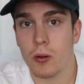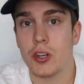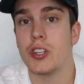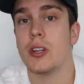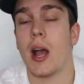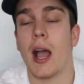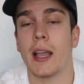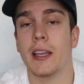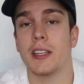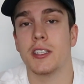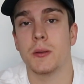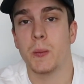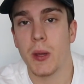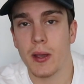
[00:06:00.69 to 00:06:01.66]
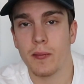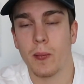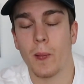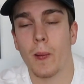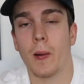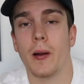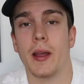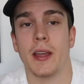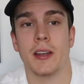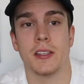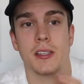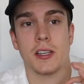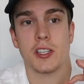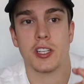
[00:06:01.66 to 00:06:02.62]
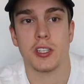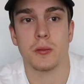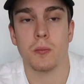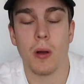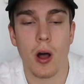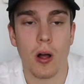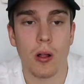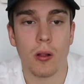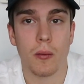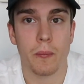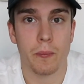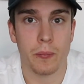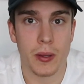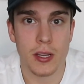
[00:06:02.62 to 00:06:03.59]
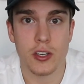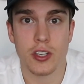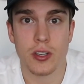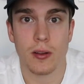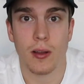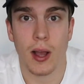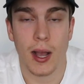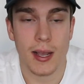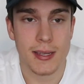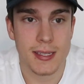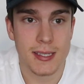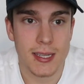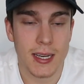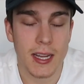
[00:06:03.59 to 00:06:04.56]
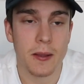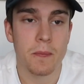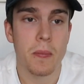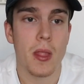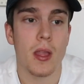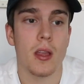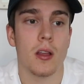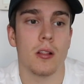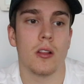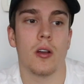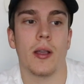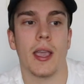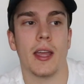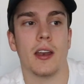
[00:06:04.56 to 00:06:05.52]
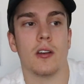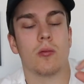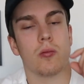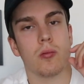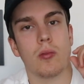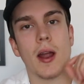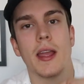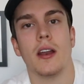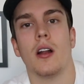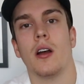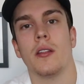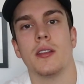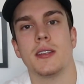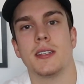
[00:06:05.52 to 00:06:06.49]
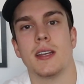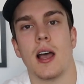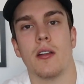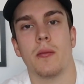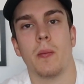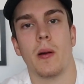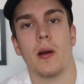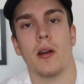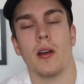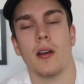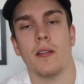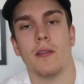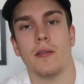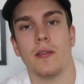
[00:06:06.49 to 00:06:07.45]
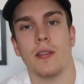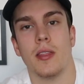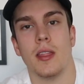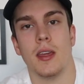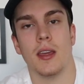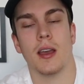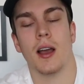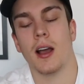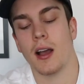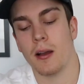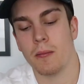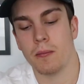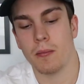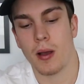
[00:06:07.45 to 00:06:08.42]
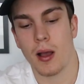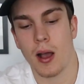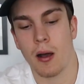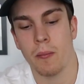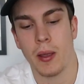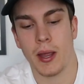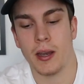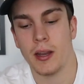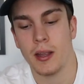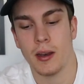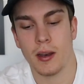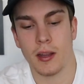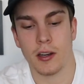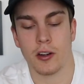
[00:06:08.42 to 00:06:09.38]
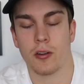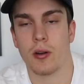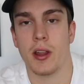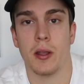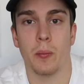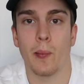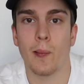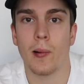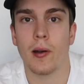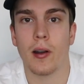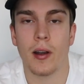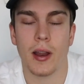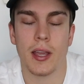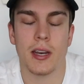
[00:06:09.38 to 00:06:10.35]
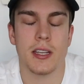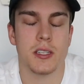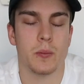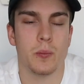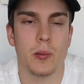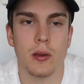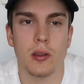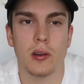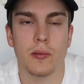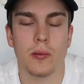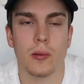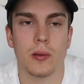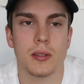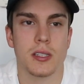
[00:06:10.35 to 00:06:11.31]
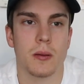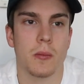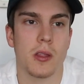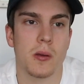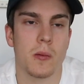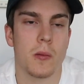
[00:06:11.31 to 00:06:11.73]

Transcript: which I can speak for, it is a small beach city located right on the south part of the Albanian and Greek border. It is beautiful, some of the